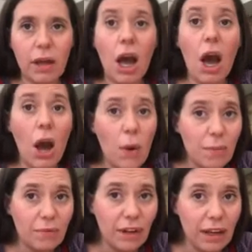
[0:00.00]

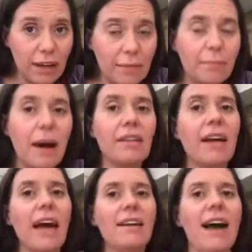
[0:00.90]
Hopefully by
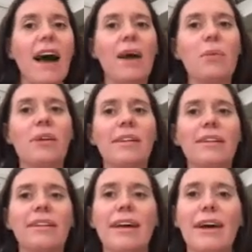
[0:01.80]
then I
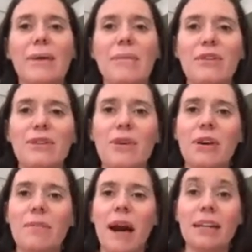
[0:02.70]
will have
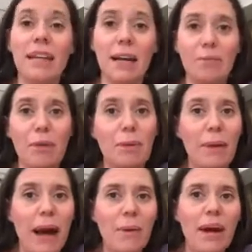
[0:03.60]
sorted my tech problem
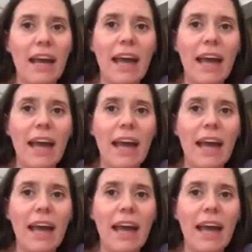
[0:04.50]
out.